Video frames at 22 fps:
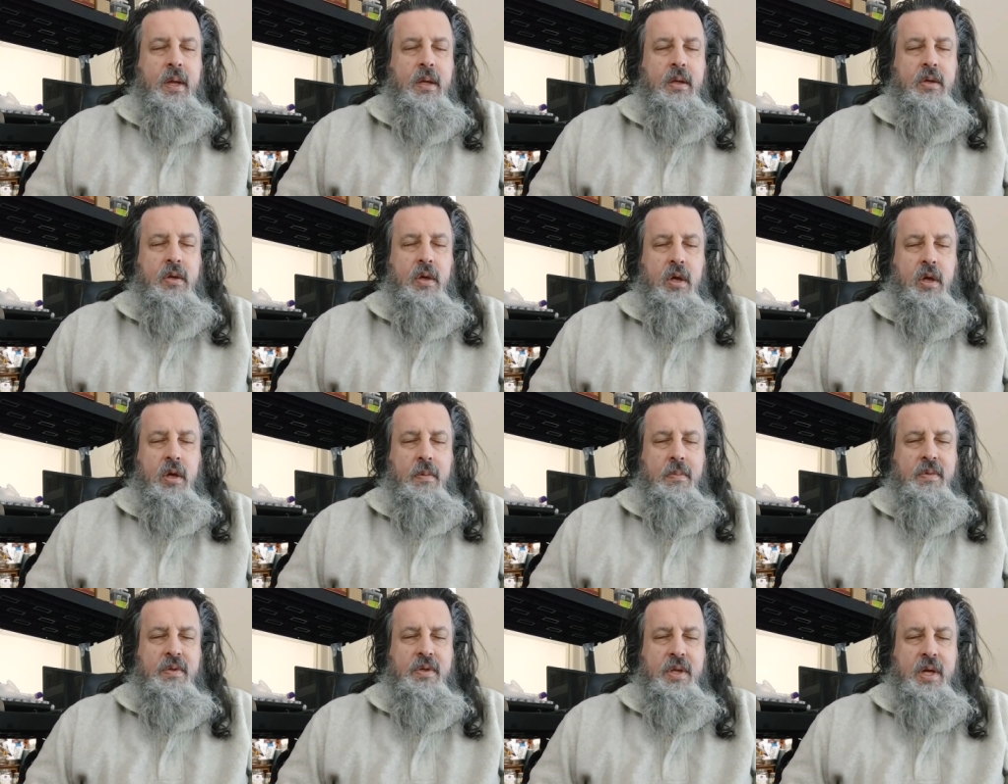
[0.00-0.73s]
in
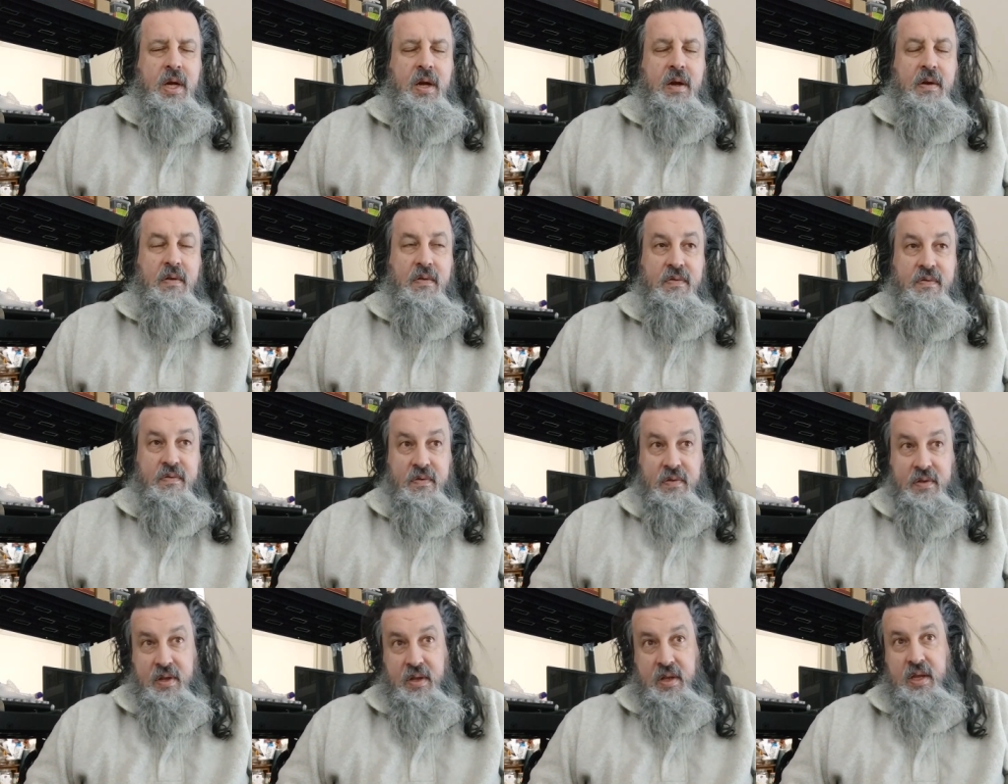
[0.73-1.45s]
terms
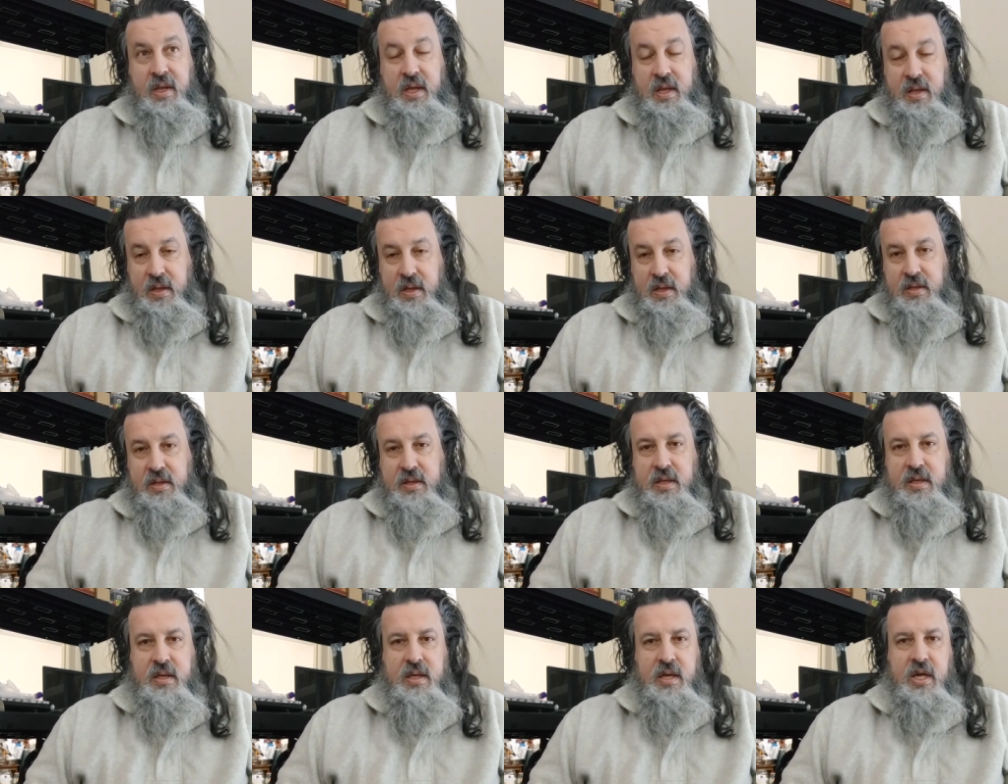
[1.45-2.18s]
of in this
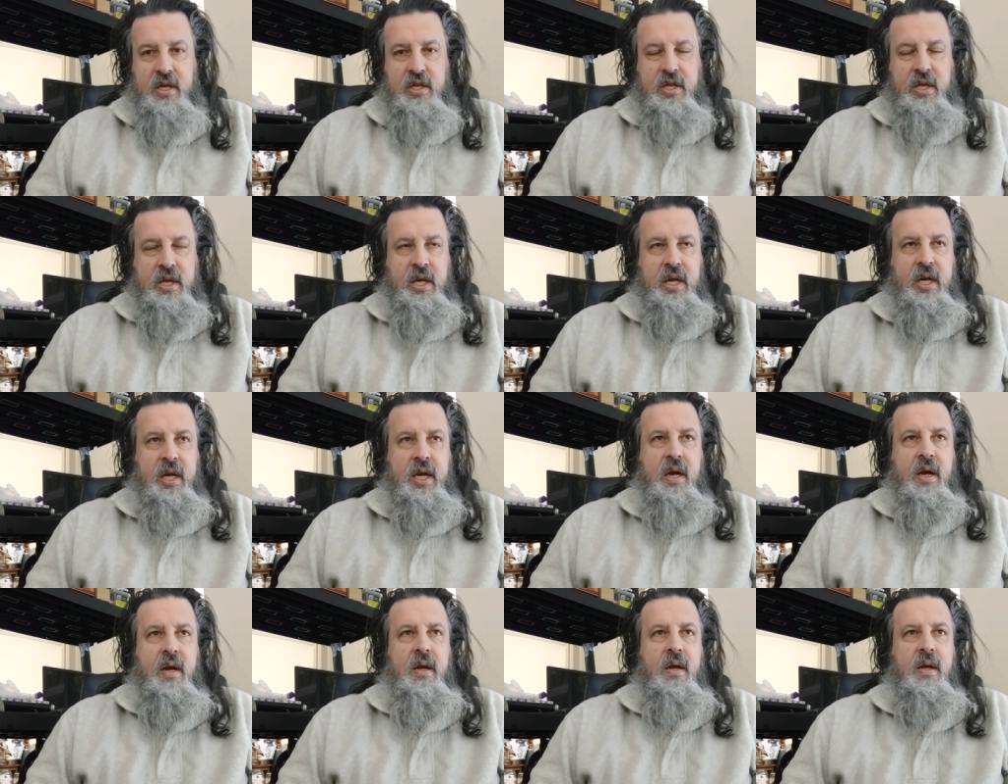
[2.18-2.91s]
discussion
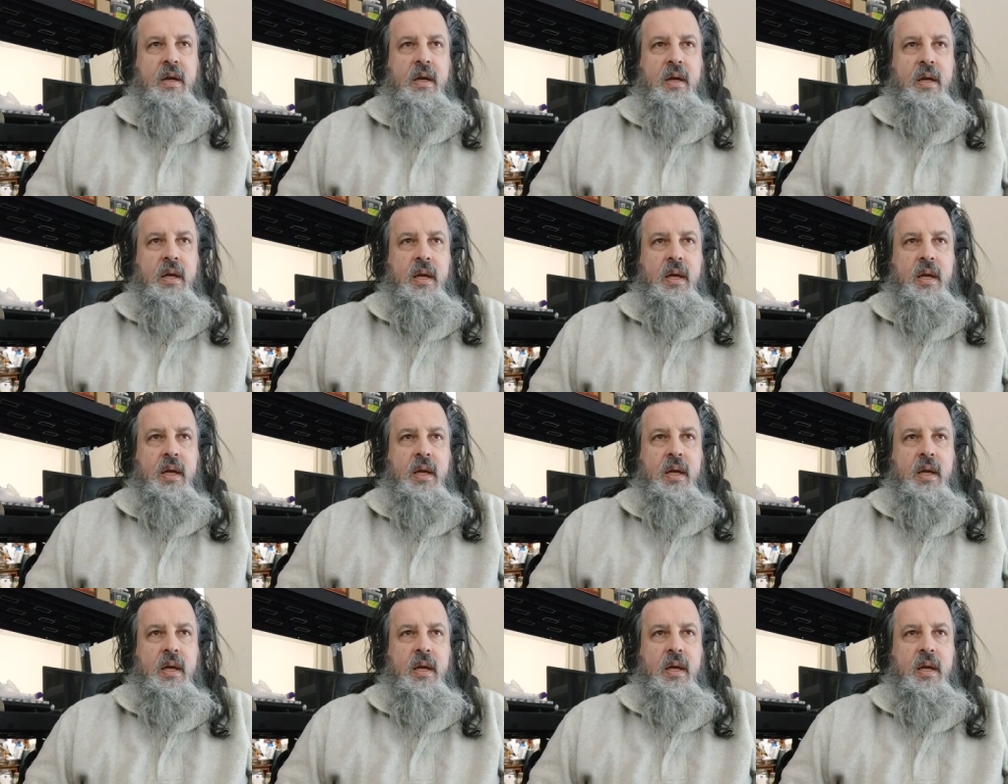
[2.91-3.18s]
here,